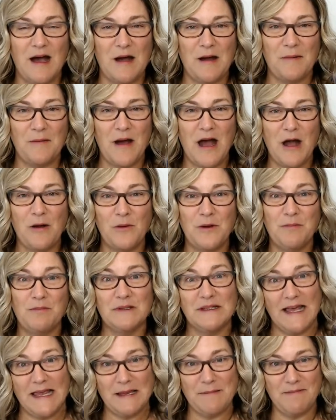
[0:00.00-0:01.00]
I
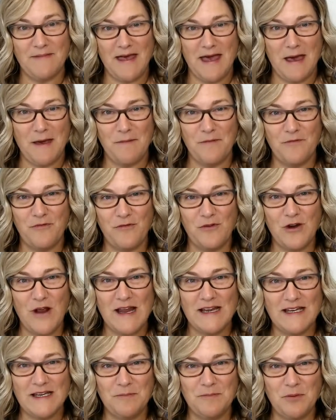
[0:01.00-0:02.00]
would blame them
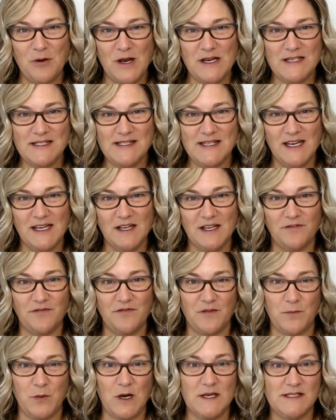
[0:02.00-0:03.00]
for any pricing.
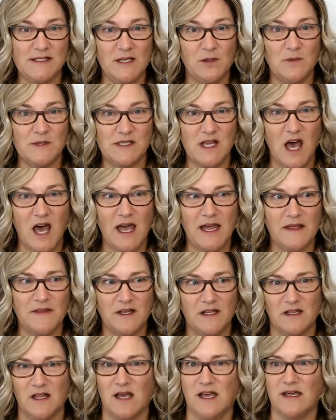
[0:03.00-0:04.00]
If the pricing was high
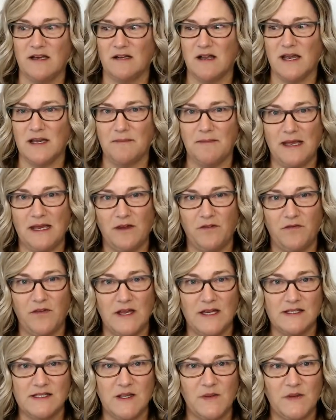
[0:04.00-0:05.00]
and the client kind of made a
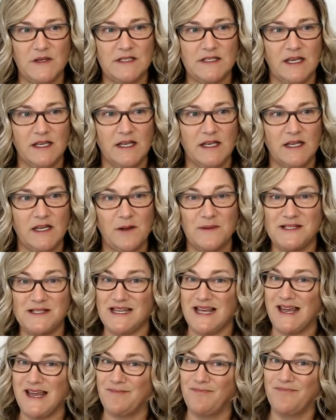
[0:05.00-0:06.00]
face at the ticket, I
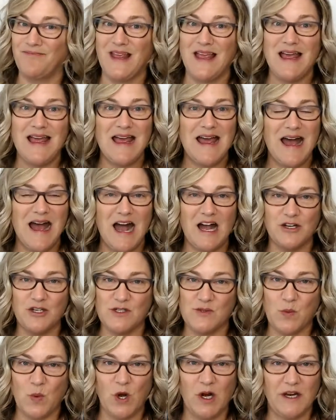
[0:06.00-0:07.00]
would say, I
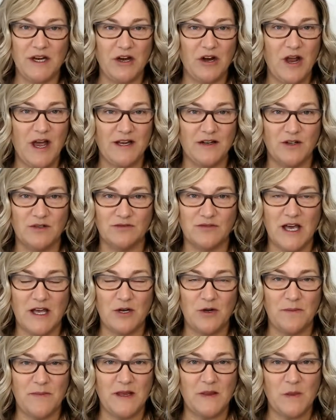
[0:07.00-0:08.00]
just work here. I
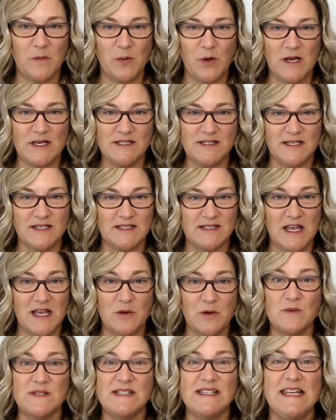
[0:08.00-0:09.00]
don't make the prices.
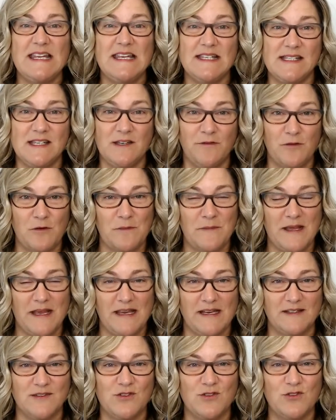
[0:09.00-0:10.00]
And it was easy for
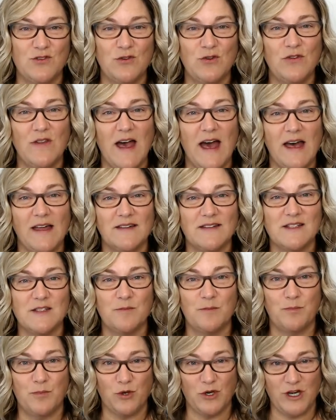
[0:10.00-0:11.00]
me to do that,
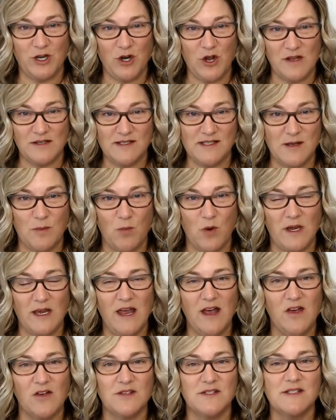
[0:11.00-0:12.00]
to put it on
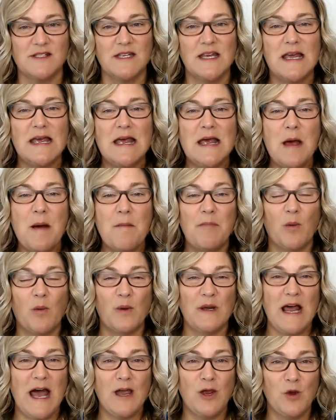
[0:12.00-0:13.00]
someone else.
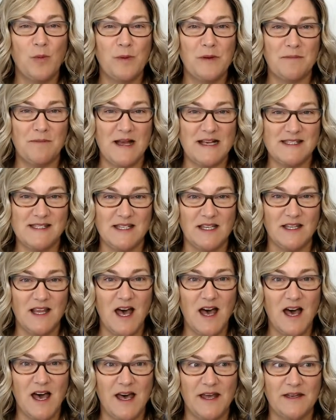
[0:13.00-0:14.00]
But when I opened my
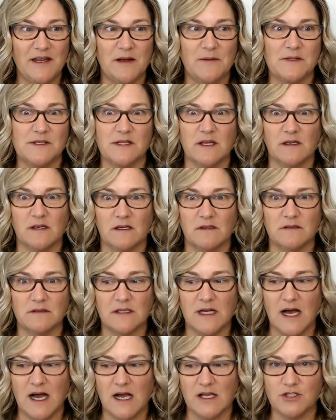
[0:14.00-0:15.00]
salon, I was like,
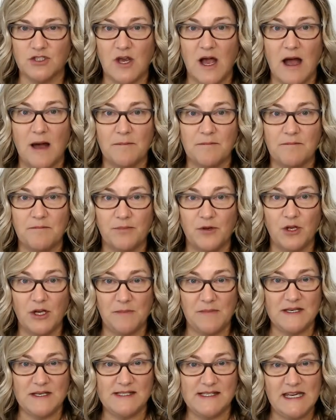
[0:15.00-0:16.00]
oh gosh, I'm
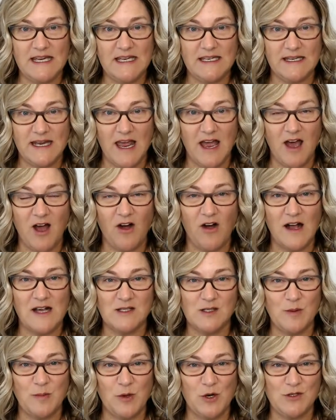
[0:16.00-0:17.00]
going to be seen now
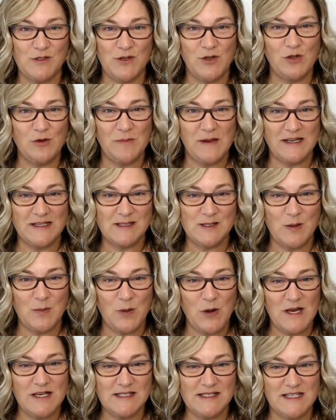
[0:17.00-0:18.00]
as the person who makes
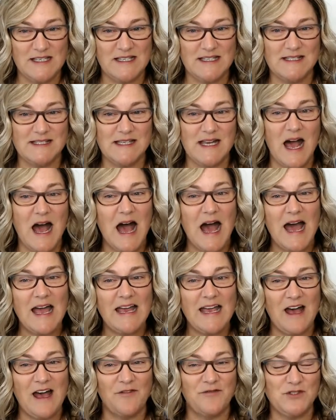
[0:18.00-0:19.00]
the prices.
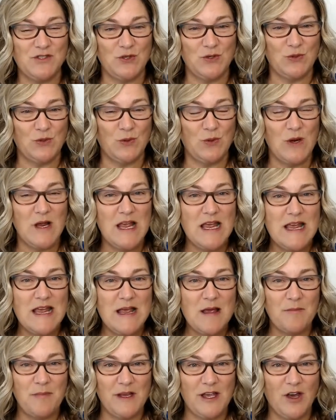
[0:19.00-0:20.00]
I have to
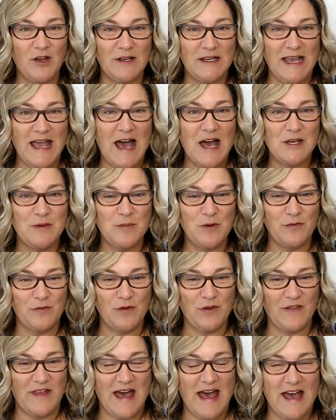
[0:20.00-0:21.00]
be held accountable
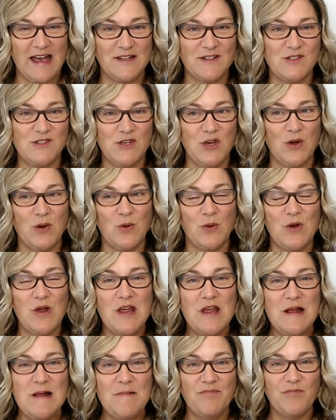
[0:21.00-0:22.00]
for that.
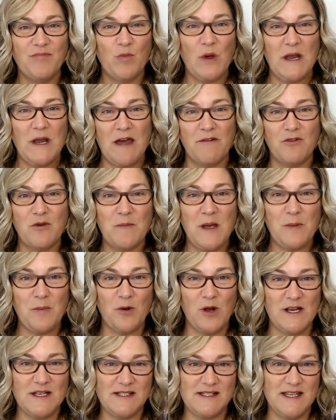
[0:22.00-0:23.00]
So whatever
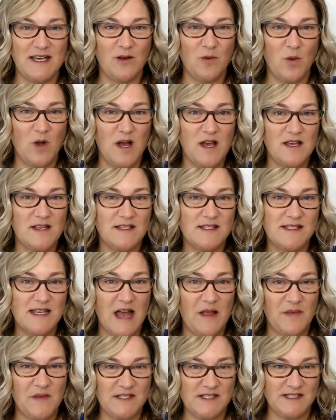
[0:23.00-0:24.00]
my pricing
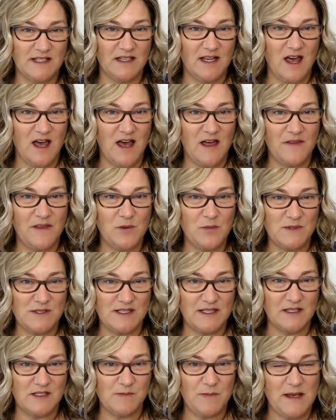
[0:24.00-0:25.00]
was at the salon that
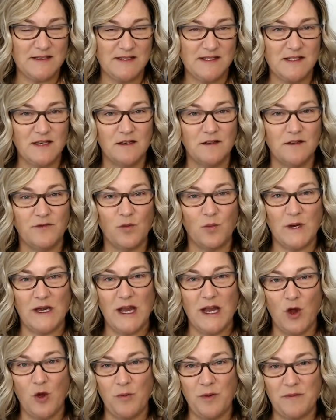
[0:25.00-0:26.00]
was expensive,
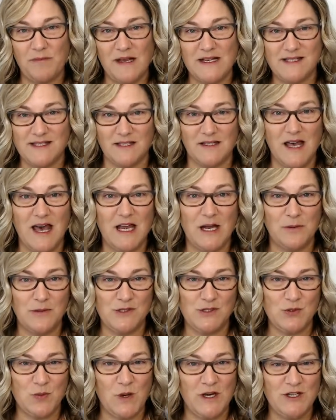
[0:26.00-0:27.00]
when I opened my salon, I
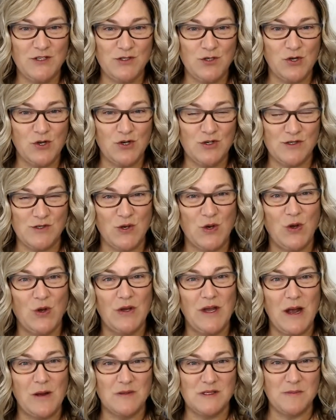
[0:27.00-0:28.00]
was 22 years
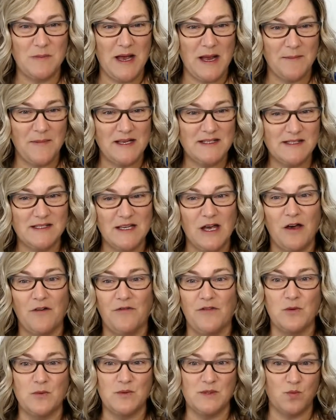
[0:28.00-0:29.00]
old. I was by
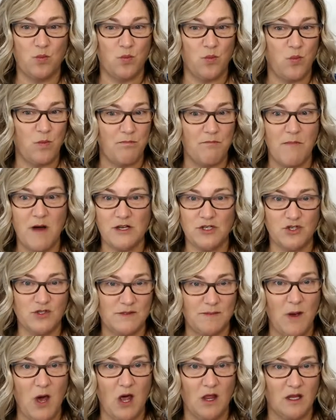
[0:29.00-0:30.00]
myself. It was
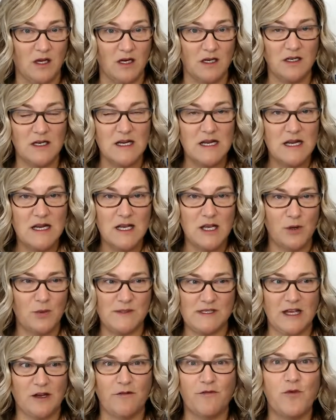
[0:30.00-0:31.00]
much smaller.
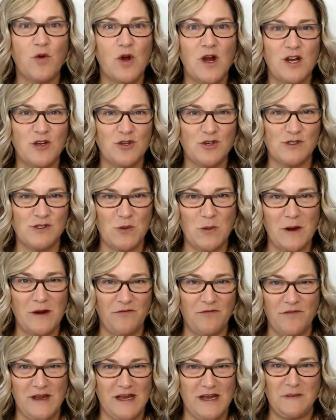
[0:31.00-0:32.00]
It was like 400
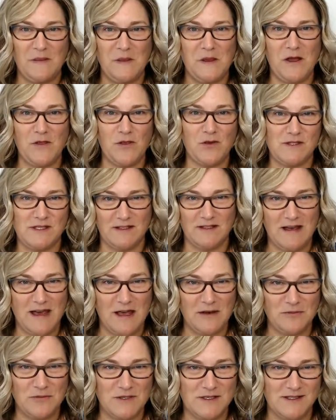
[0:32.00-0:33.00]
square feet. The other
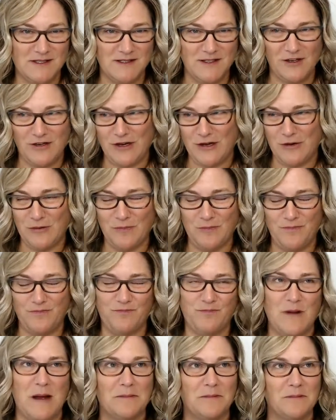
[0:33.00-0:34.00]
salon was, you know,
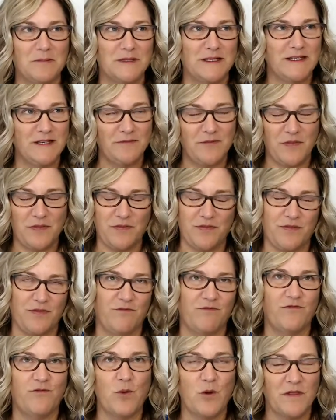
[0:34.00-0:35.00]
probably
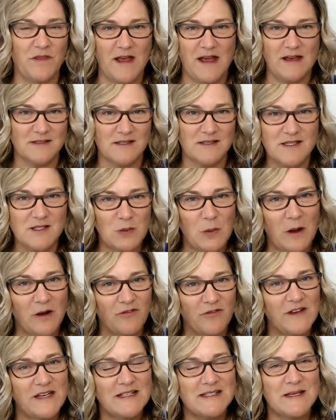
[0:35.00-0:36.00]
4,000
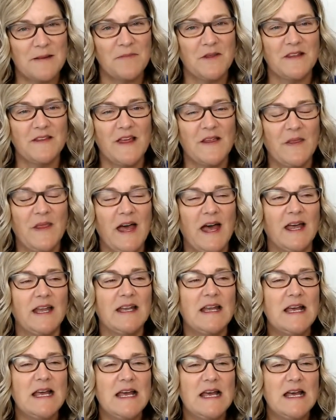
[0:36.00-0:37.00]
square feet, something like
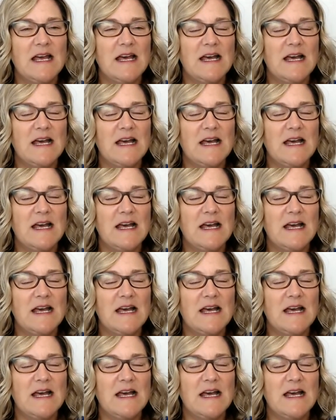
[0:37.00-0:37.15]
that.